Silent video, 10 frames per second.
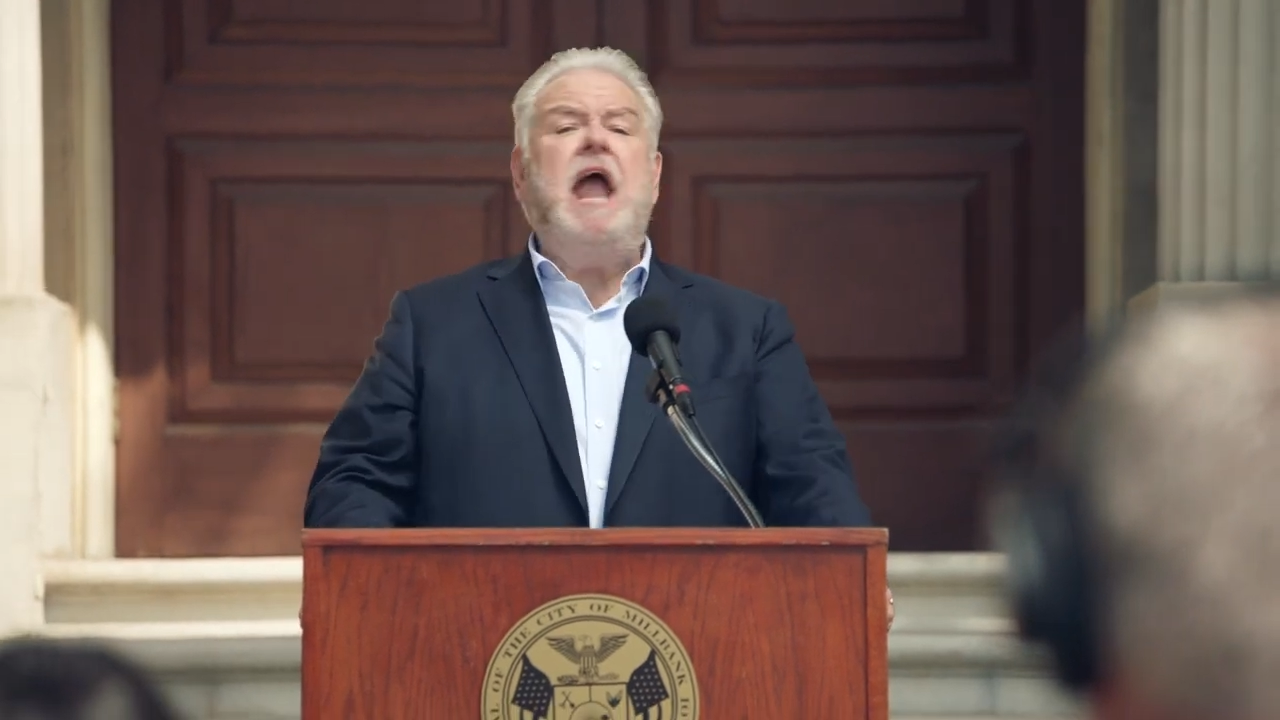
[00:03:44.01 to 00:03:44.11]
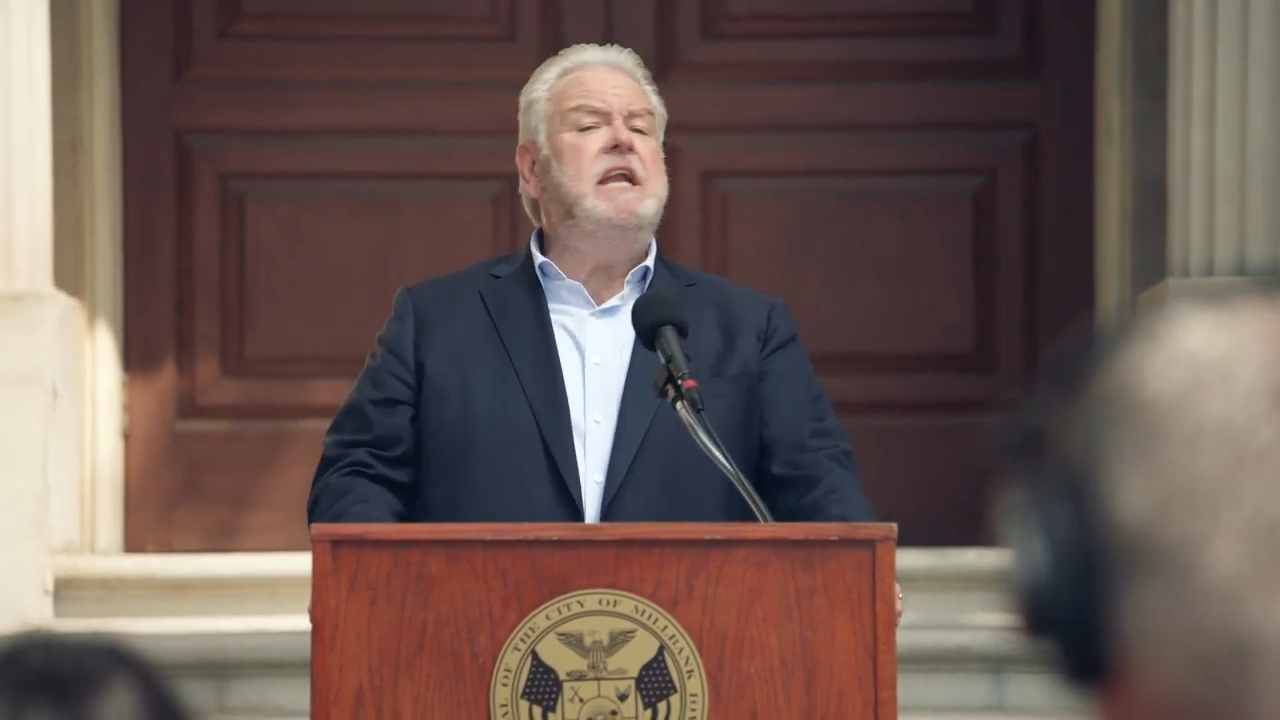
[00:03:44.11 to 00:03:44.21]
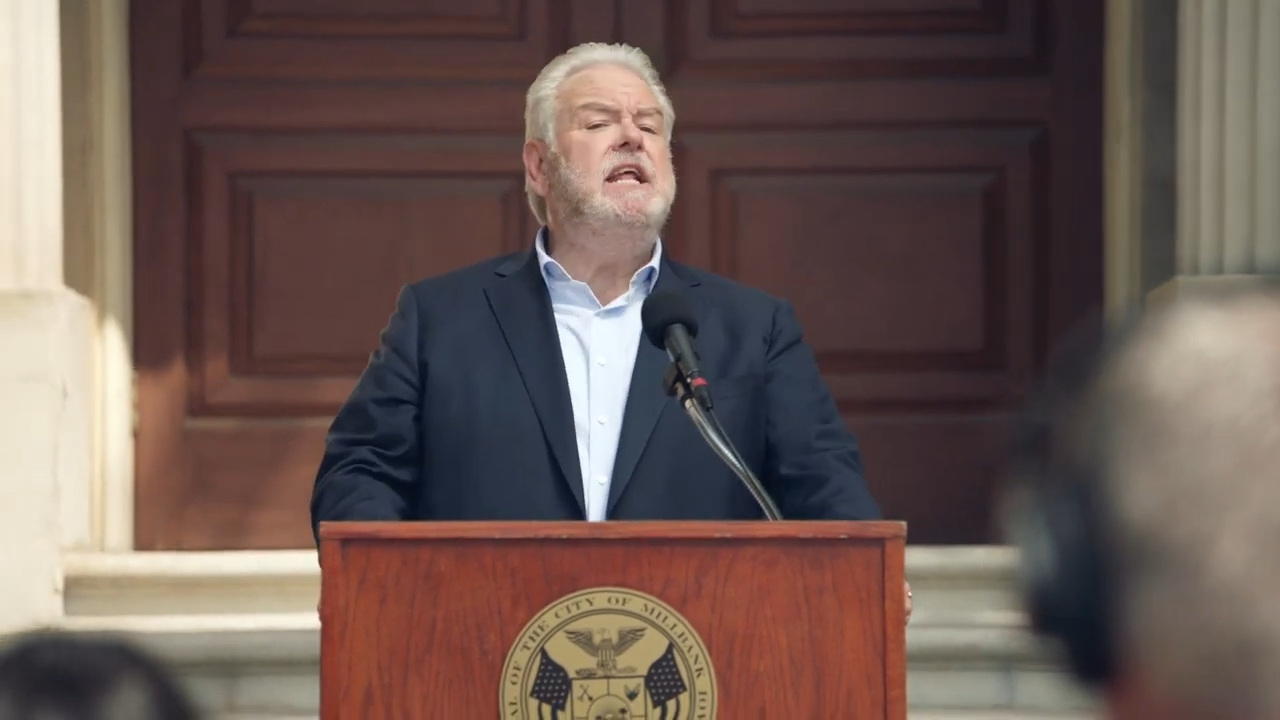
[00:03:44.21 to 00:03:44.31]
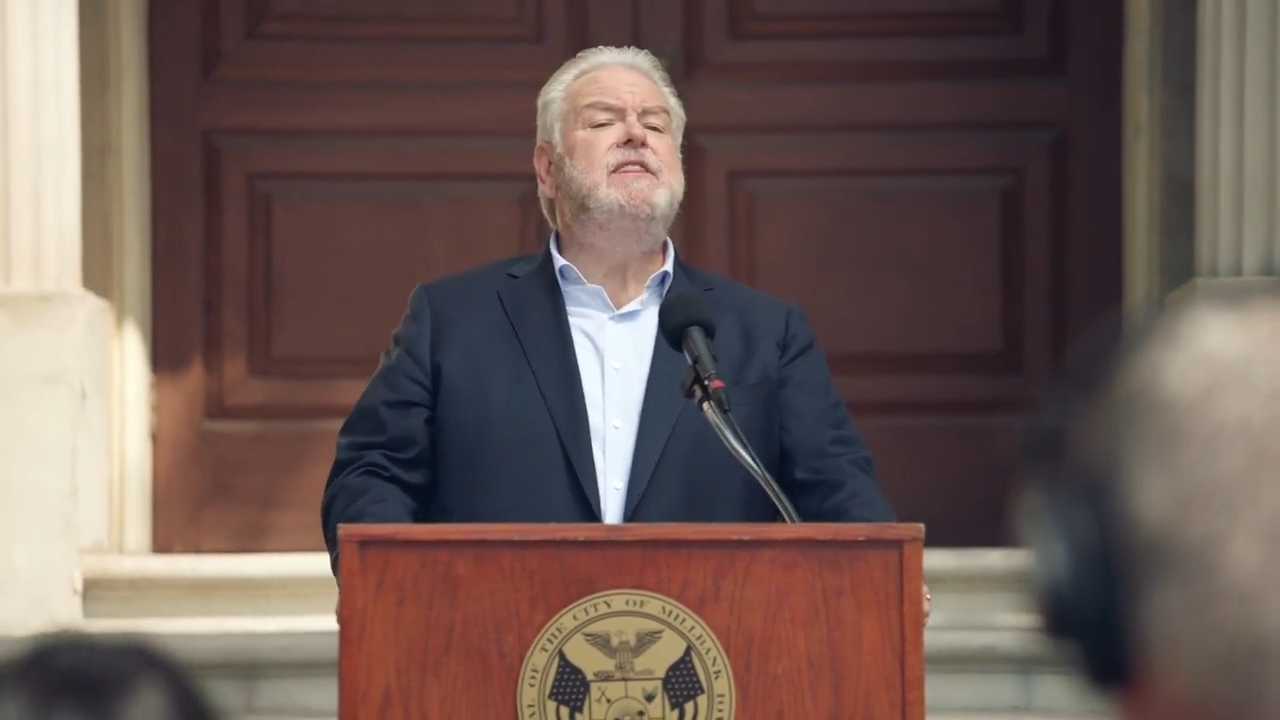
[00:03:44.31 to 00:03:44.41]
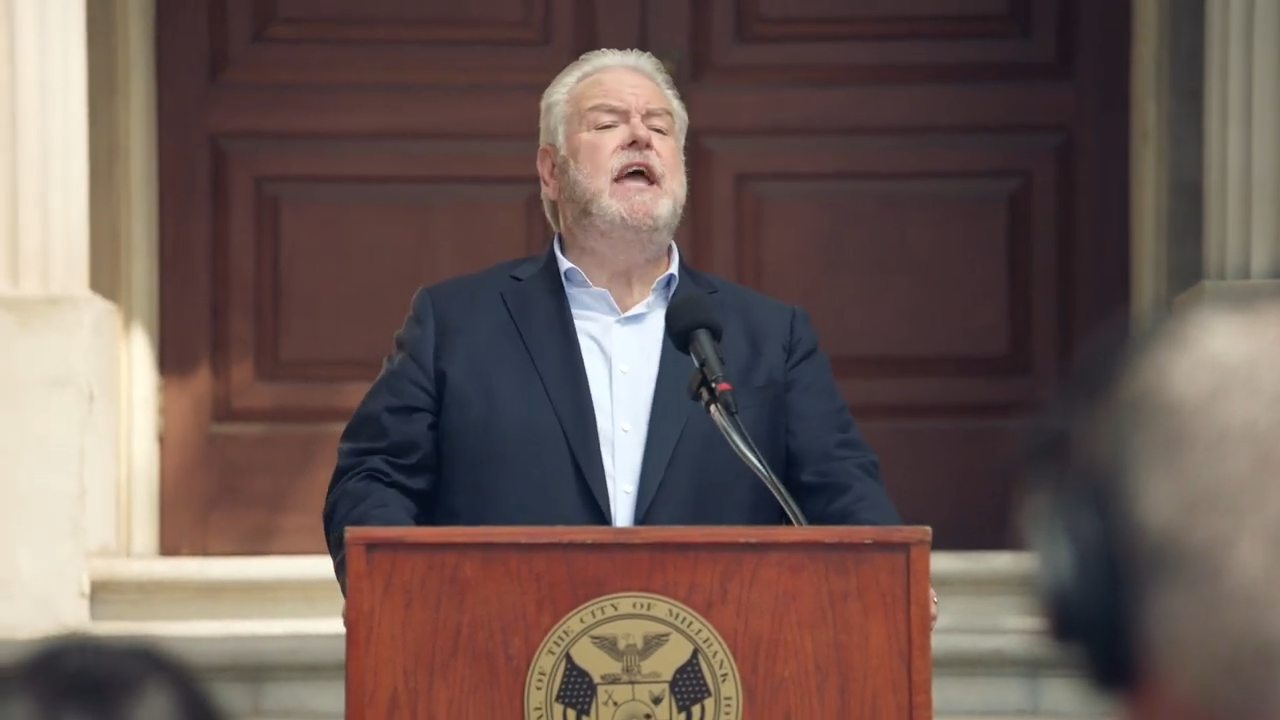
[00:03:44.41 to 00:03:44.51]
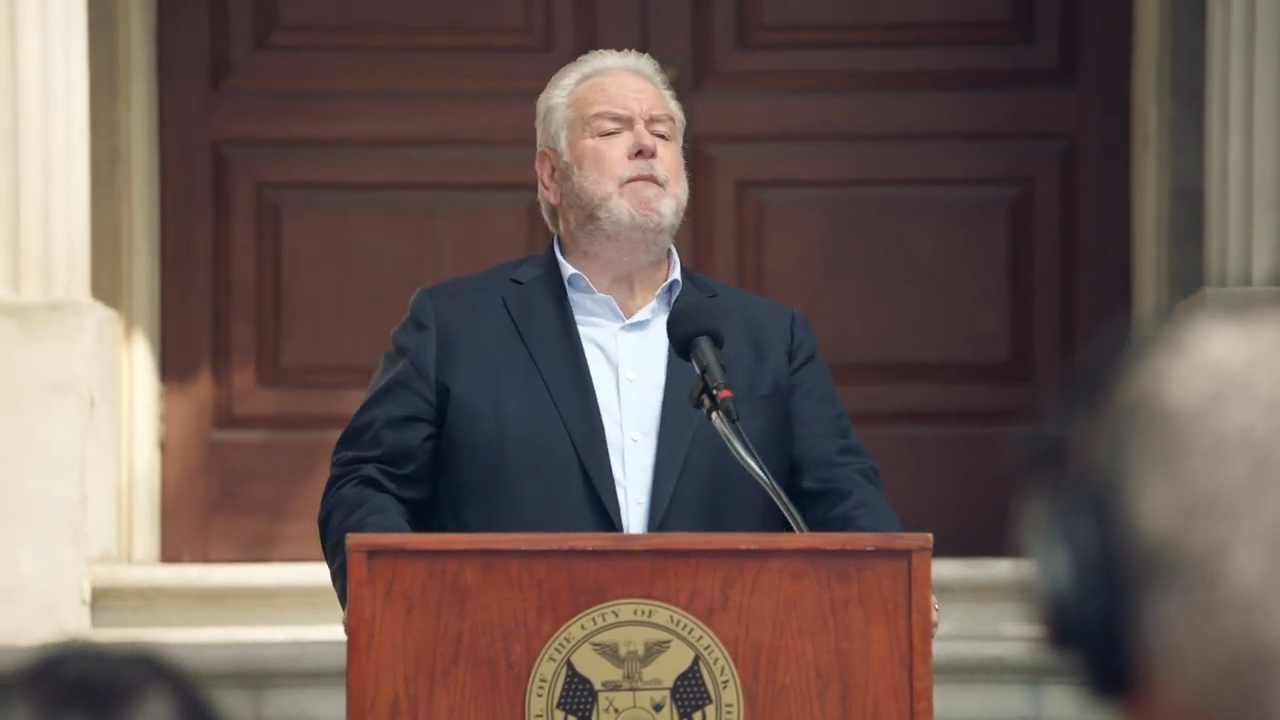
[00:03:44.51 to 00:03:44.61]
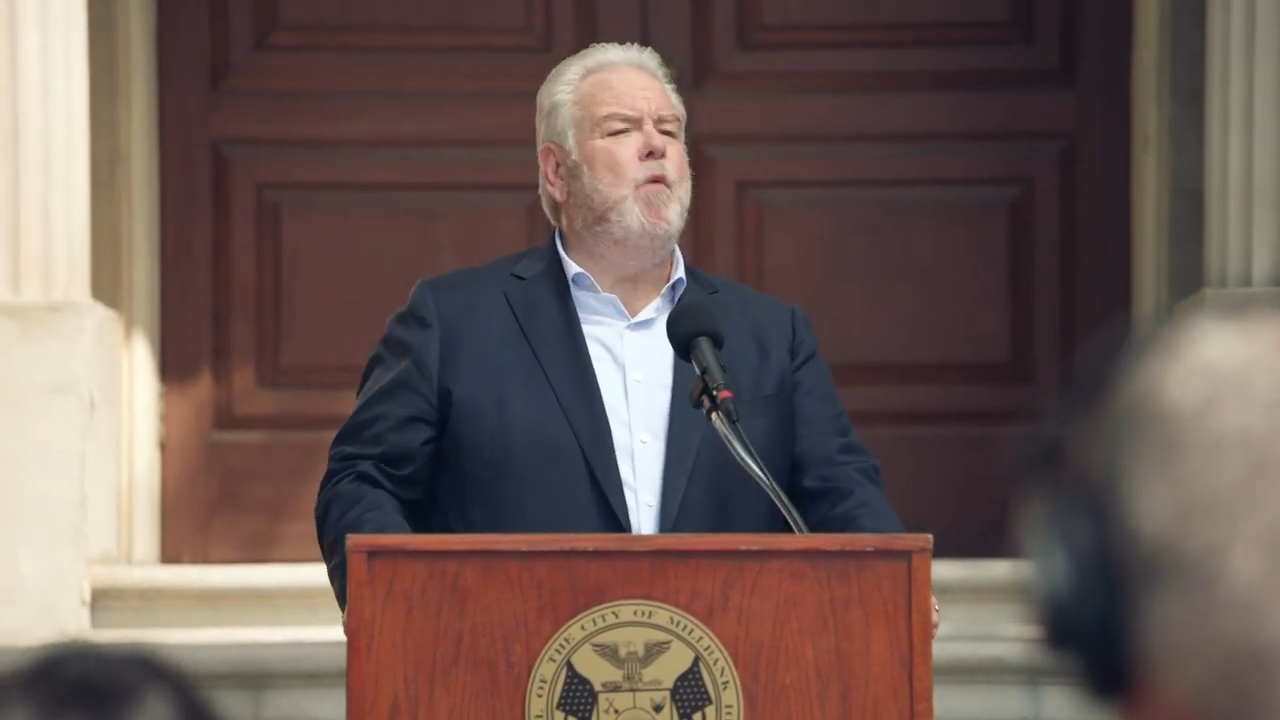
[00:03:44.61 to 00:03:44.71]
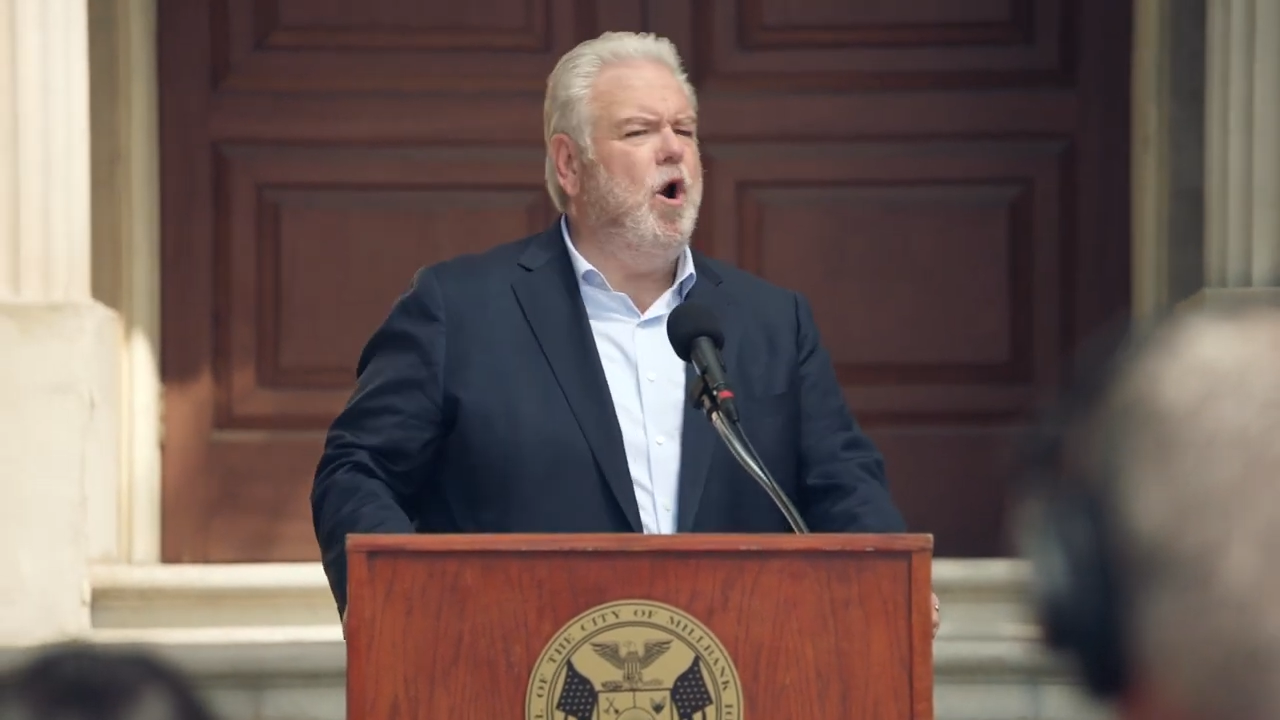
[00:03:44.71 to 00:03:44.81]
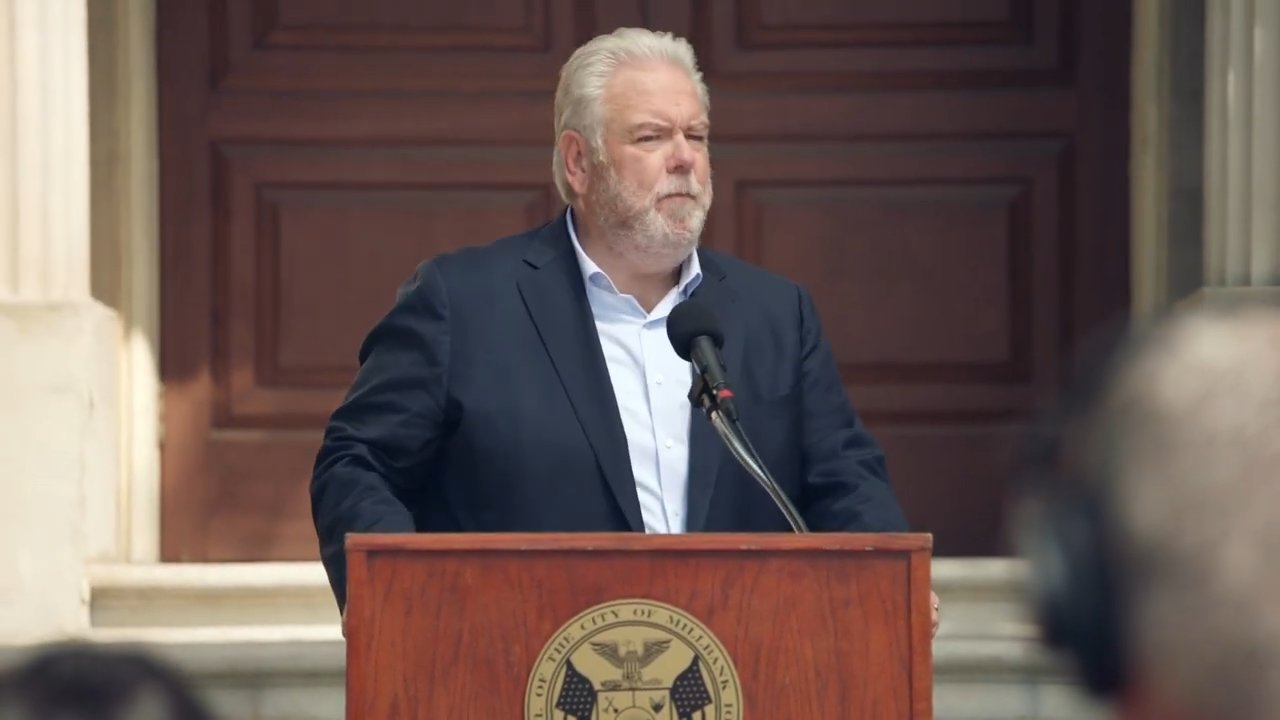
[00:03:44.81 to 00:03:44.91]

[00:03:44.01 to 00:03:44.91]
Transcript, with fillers: anything more